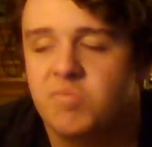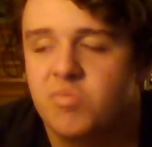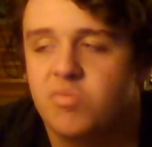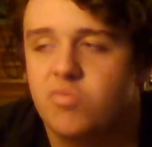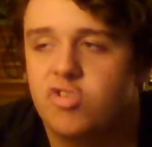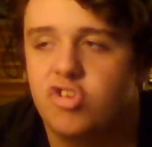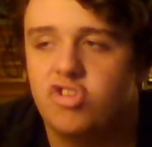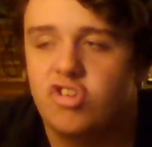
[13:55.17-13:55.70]

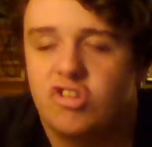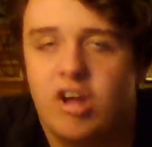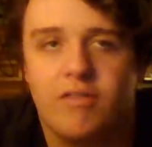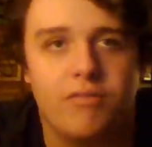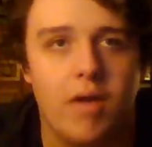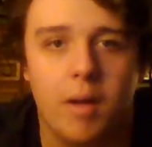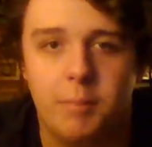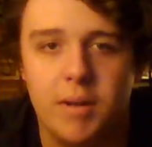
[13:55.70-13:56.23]
Just
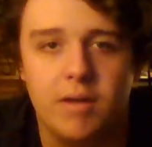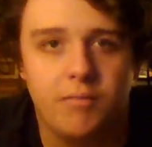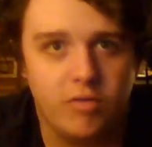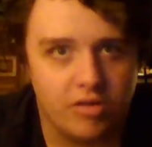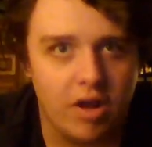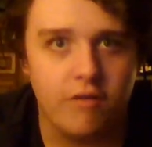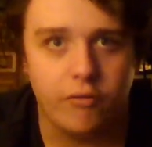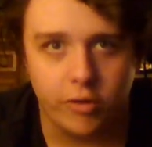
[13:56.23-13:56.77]
a bit of a
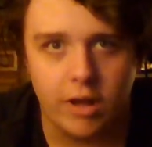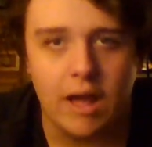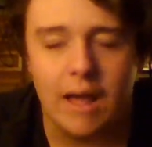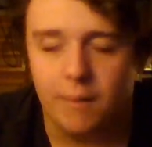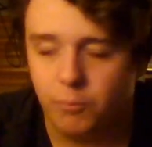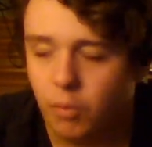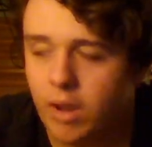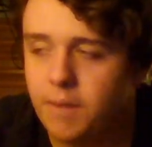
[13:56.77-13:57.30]
tougher guy,
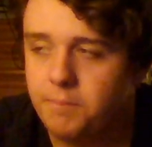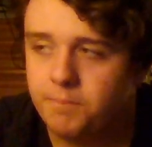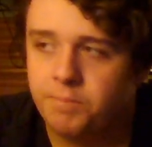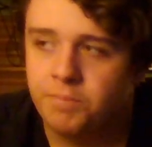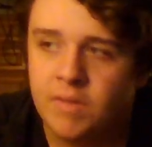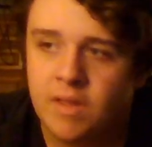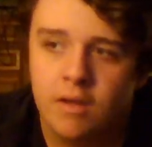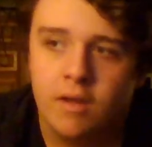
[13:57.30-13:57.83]
right?
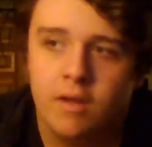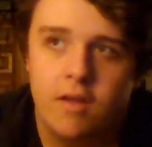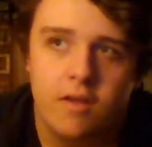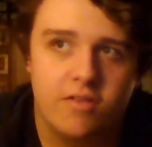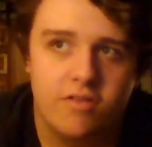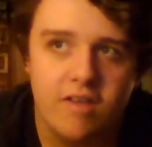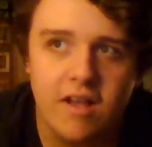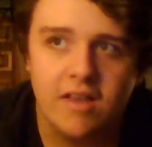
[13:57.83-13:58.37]

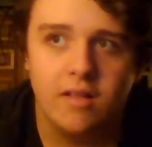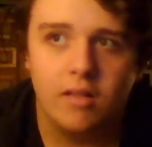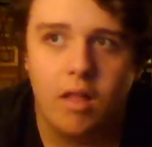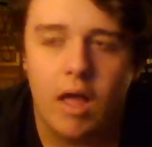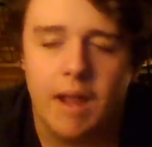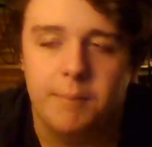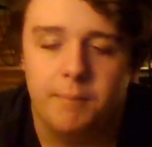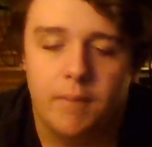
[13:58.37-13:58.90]
Second line,
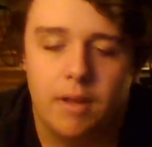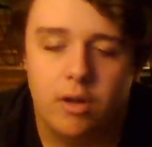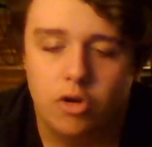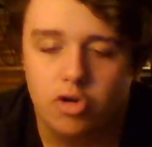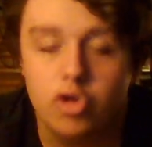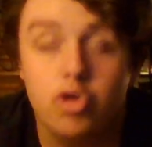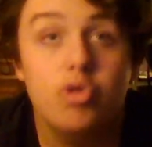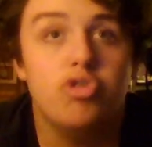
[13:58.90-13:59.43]

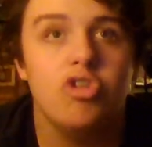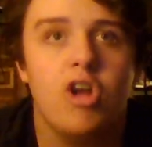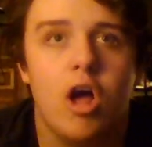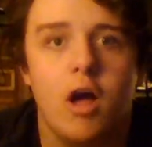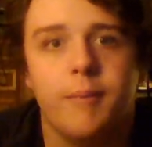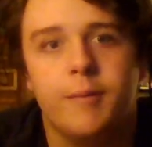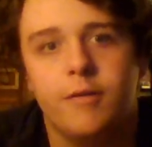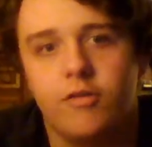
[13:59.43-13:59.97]
Nugent
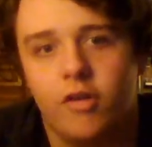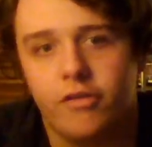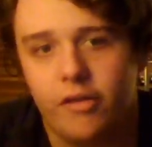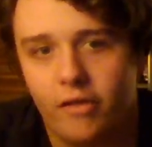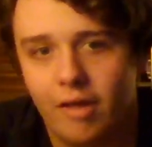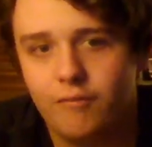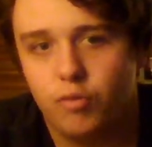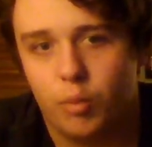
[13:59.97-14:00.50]
Hopkins on the
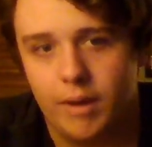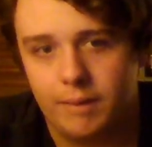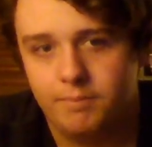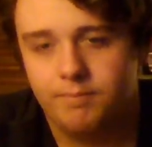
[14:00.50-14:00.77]
left wing.